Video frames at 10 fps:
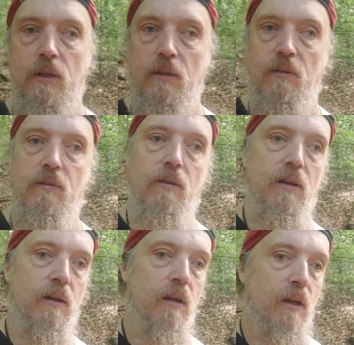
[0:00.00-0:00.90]
and
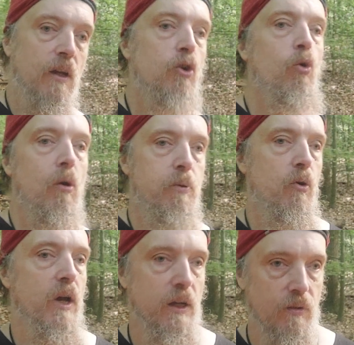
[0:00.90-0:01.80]

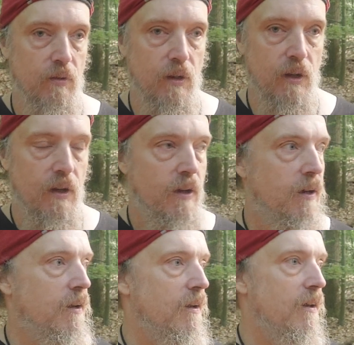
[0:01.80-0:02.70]
cooperate.
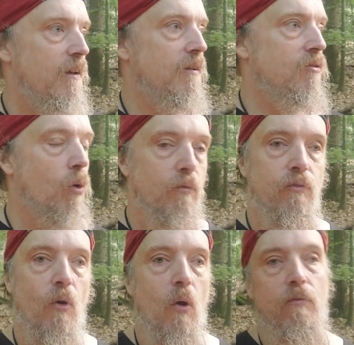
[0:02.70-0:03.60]
Don't
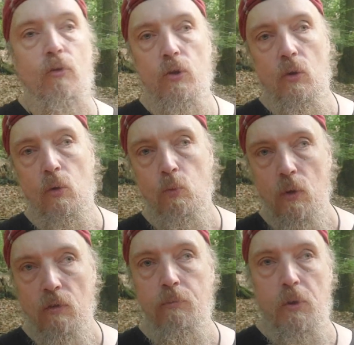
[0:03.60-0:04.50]
fall for the lone
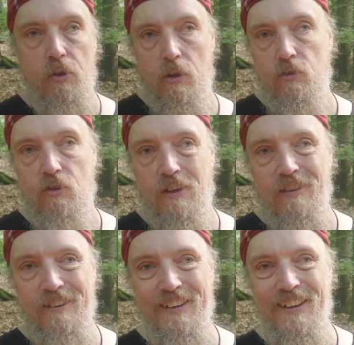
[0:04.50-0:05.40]
wolf mythology,
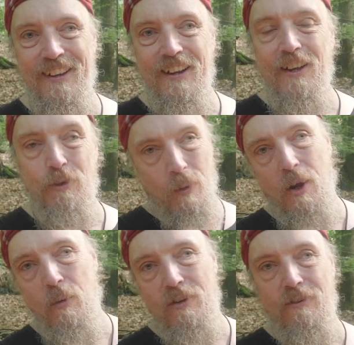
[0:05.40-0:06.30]
is what
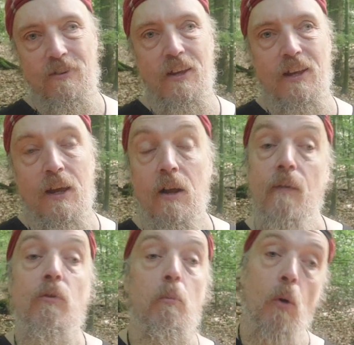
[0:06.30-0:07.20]
I want to say.
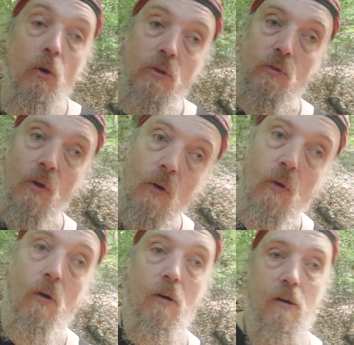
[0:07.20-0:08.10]
The more you
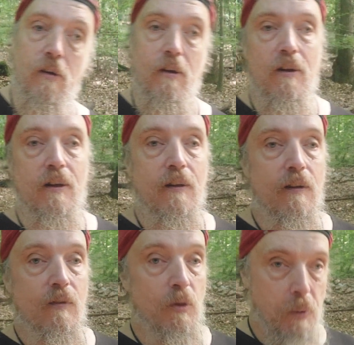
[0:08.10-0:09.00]
know,
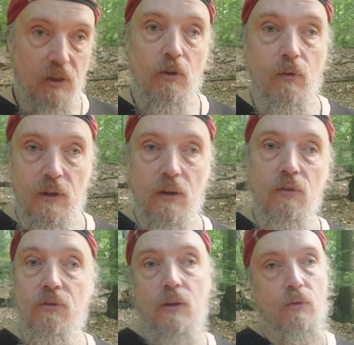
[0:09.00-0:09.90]
the better it
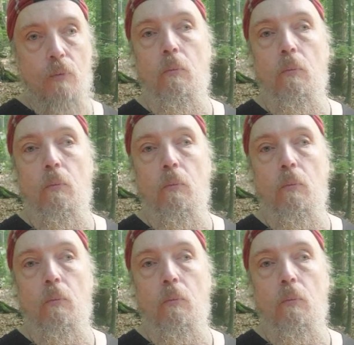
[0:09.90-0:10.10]
is, and